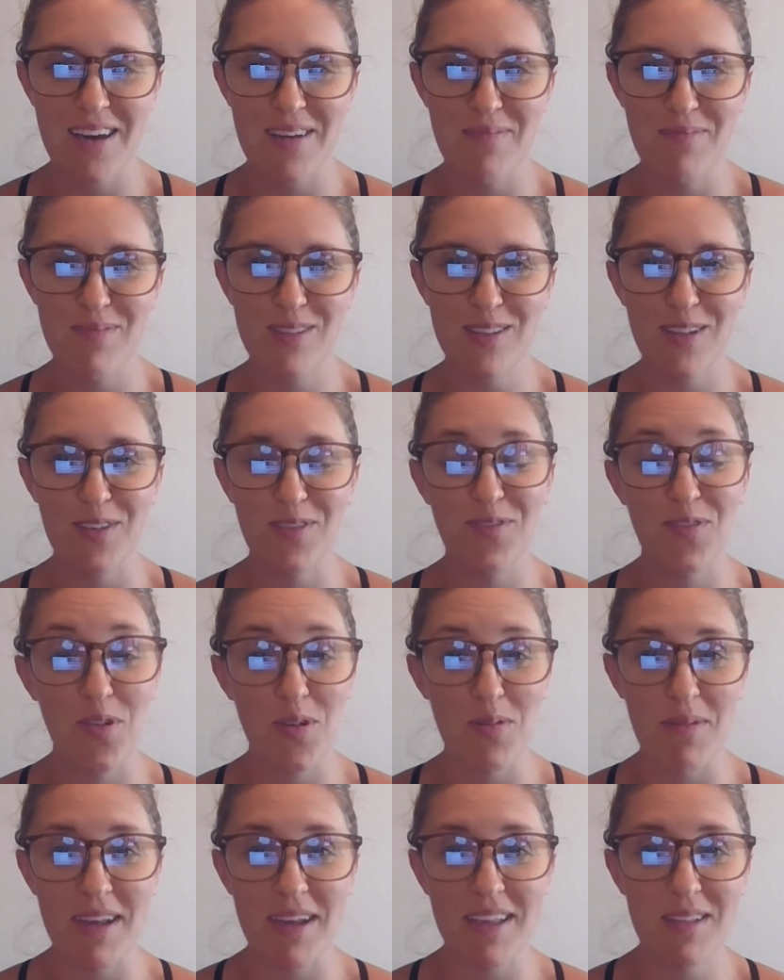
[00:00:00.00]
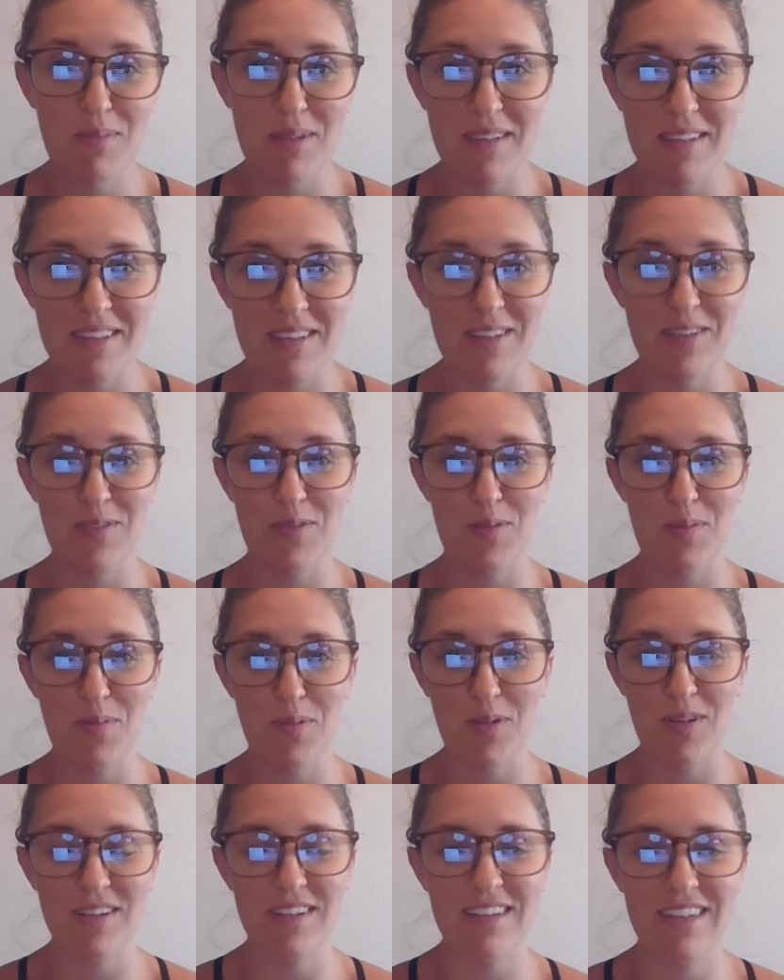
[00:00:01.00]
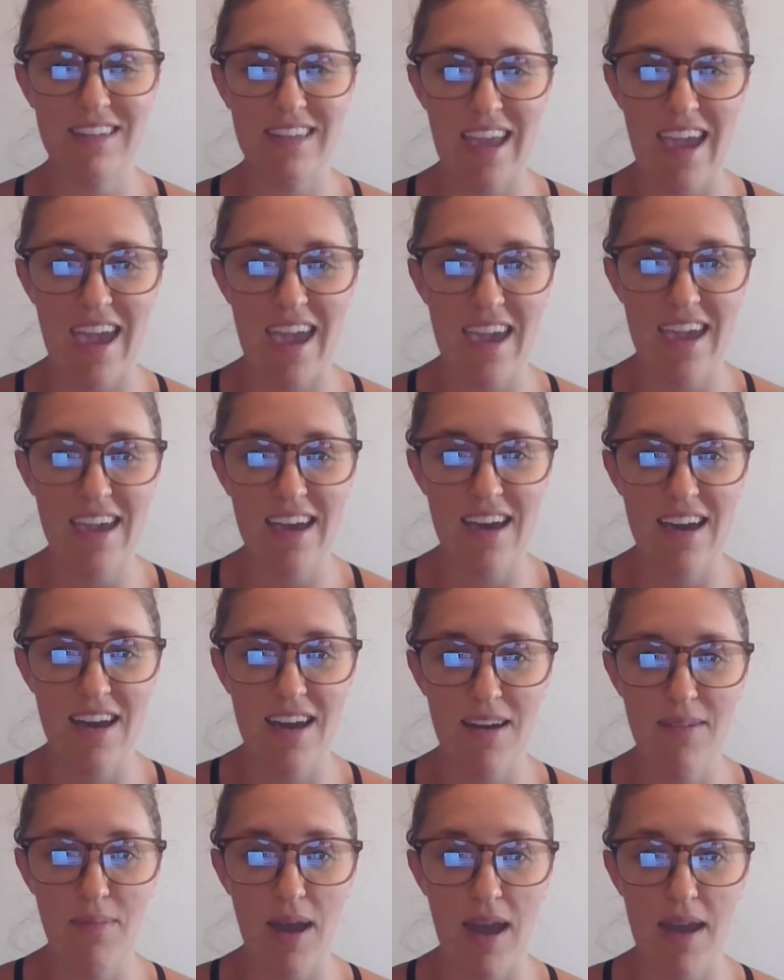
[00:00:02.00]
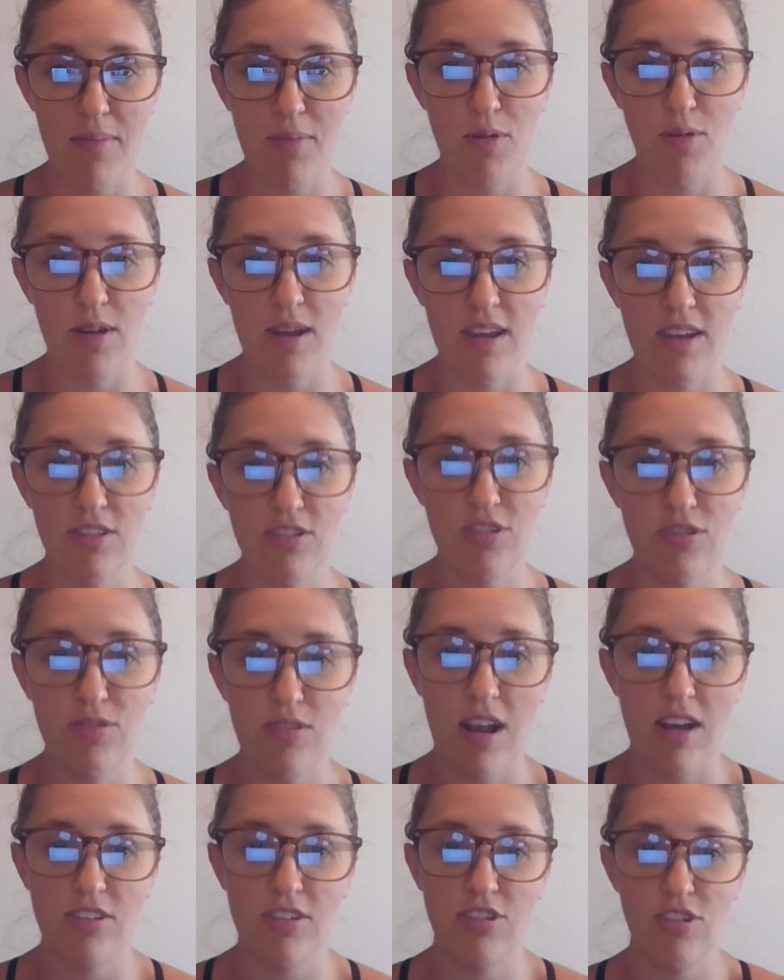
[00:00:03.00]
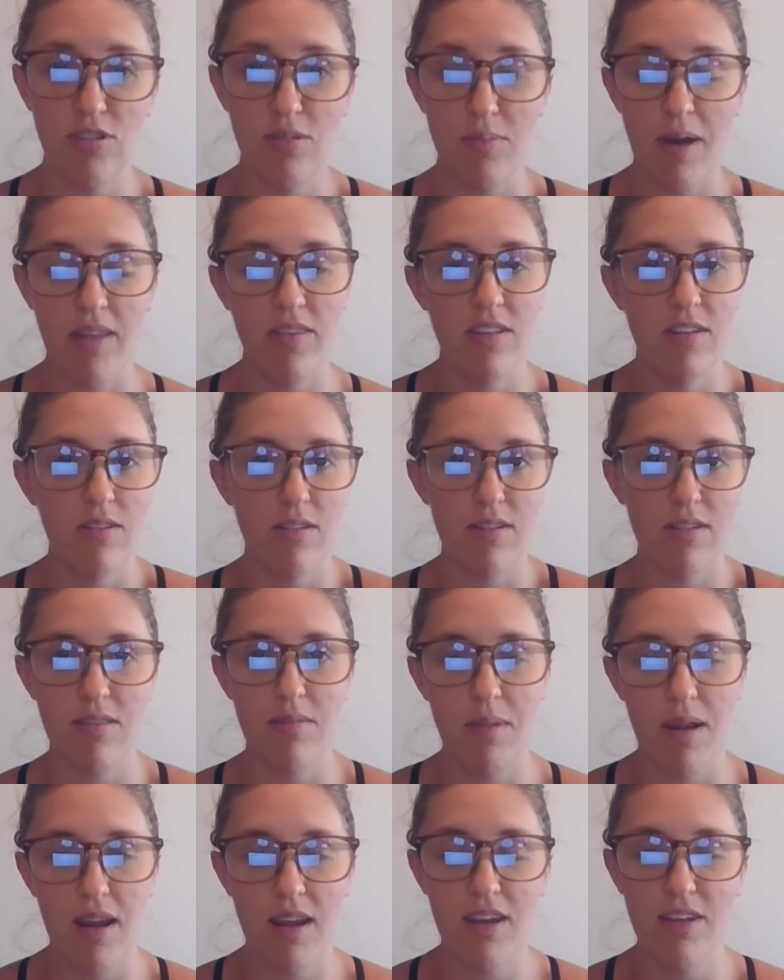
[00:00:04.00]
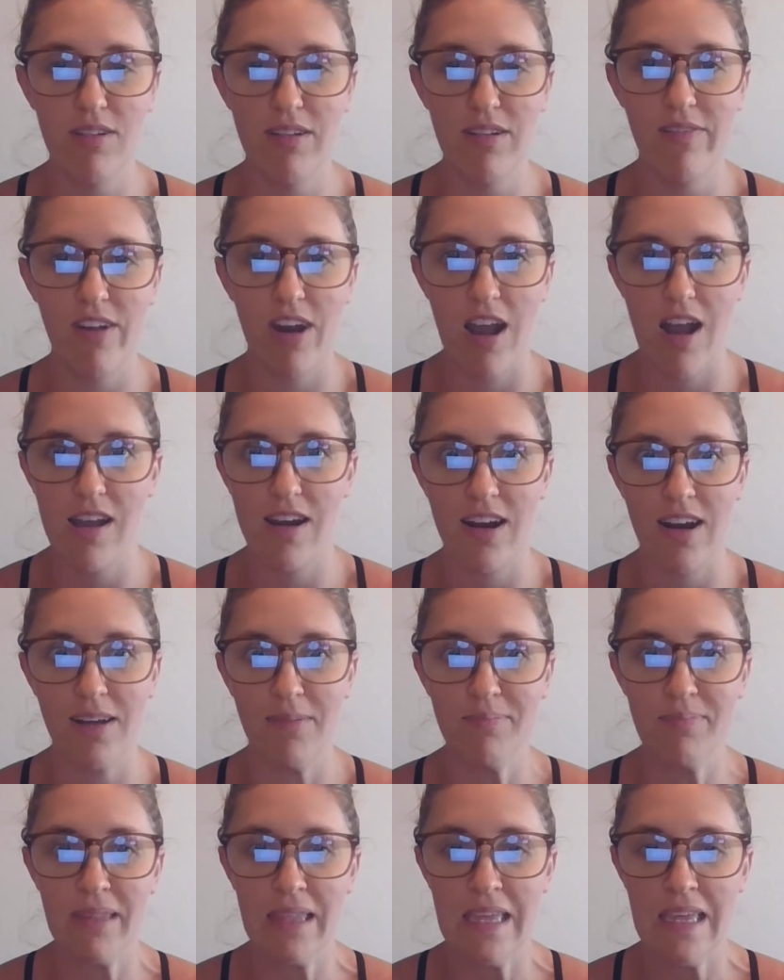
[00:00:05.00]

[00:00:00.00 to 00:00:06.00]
So for my species report today, I'm going to talk to you about the North American river otter.